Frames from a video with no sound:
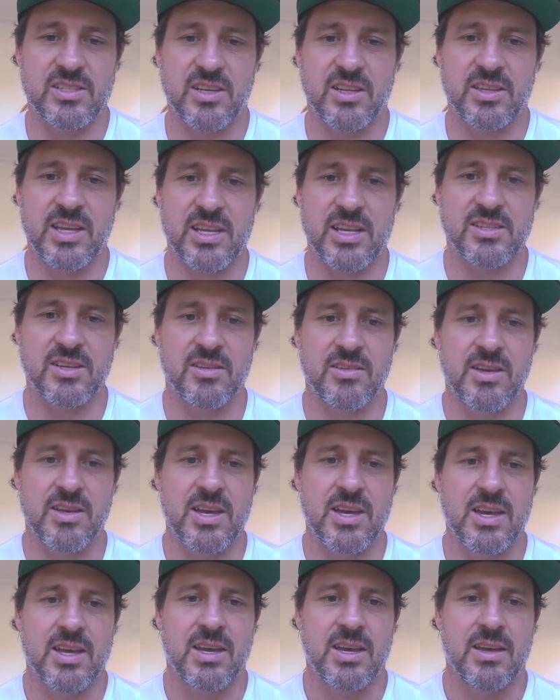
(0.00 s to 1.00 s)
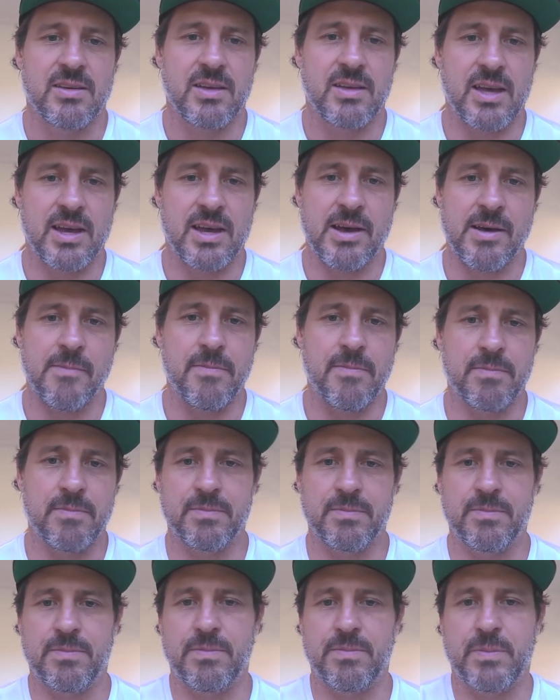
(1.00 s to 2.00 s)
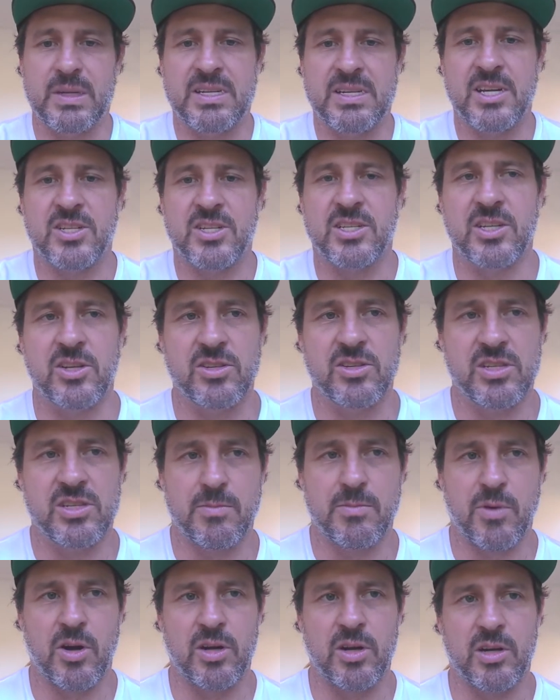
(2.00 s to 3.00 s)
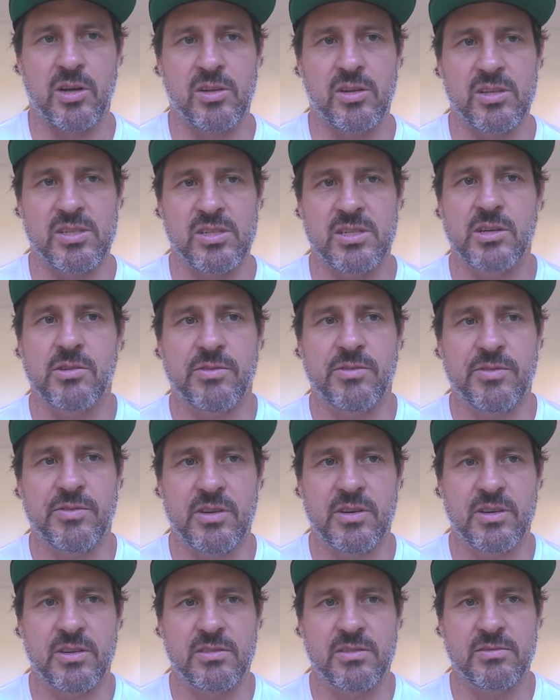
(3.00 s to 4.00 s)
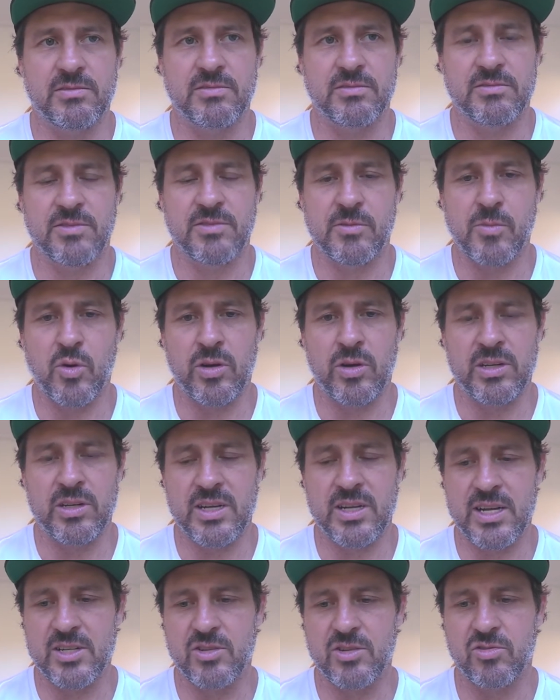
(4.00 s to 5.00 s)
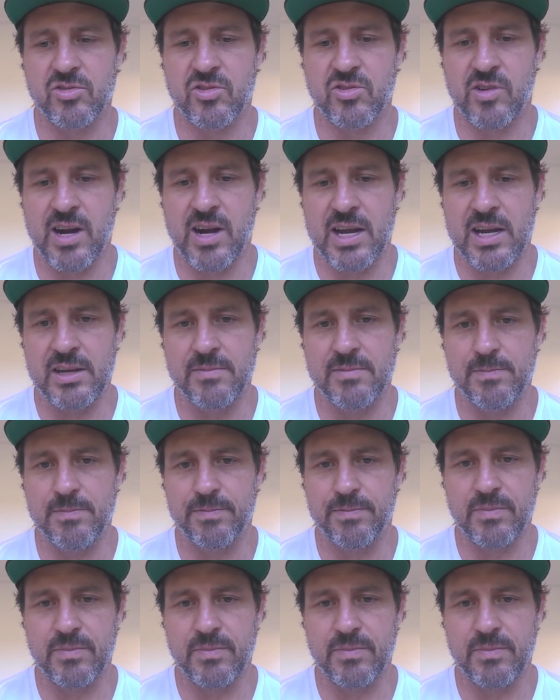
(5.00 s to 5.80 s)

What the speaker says: like that. So potentially using the protocol itself for more international trade.